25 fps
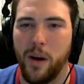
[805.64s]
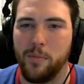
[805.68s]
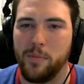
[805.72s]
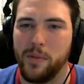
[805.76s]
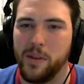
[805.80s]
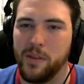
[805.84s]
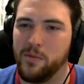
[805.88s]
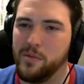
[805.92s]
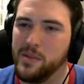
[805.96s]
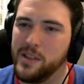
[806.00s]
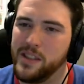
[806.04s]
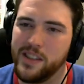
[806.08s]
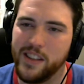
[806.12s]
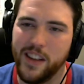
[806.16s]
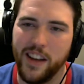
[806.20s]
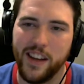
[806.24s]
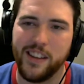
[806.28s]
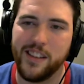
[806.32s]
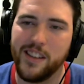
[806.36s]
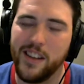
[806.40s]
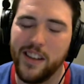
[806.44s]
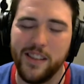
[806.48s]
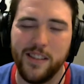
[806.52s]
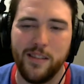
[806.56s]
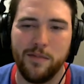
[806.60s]
weapon, which
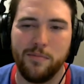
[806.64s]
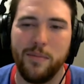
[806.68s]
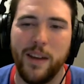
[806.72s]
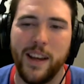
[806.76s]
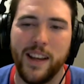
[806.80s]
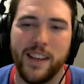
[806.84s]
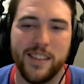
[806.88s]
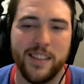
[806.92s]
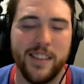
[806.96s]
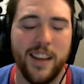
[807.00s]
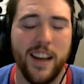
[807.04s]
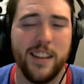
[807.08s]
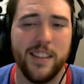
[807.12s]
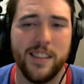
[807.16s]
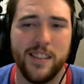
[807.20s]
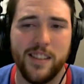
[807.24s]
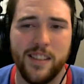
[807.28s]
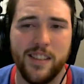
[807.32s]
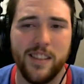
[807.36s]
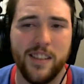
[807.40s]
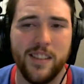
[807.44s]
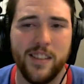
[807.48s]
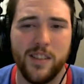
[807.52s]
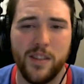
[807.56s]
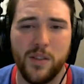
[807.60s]
like doesn't make
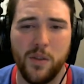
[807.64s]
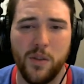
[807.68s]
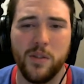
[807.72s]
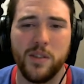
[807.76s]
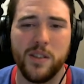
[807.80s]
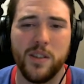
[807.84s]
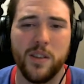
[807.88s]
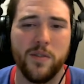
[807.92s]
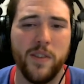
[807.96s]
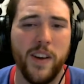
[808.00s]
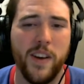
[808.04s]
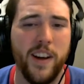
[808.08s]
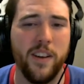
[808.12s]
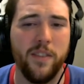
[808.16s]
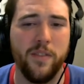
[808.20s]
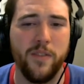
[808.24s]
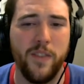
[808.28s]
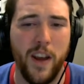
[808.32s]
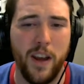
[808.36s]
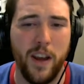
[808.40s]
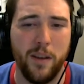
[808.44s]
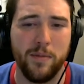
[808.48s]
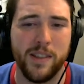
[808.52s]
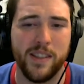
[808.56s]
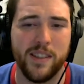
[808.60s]
sense. Swords are very
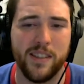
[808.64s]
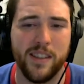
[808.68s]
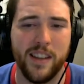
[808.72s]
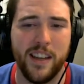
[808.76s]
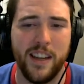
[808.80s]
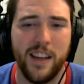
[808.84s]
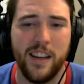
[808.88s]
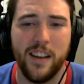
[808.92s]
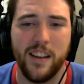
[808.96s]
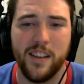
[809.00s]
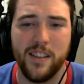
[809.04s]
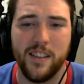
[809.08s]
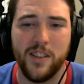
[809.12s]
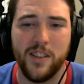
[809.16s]
famously